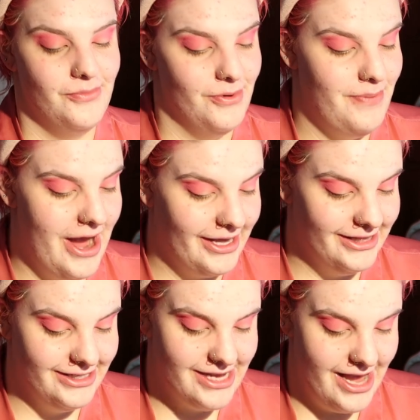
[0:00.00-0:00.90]
but back
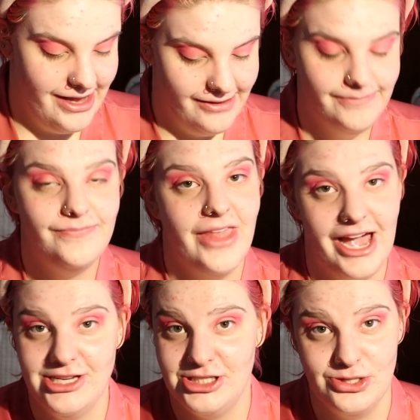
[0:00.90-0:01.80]
in the day,
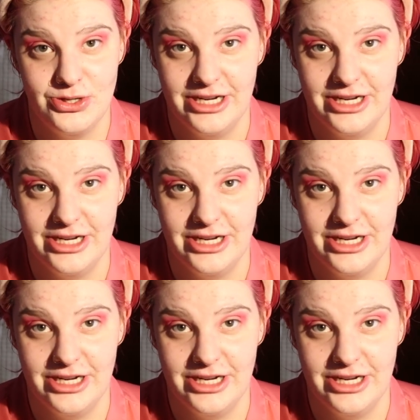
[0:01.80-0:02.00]
I used to do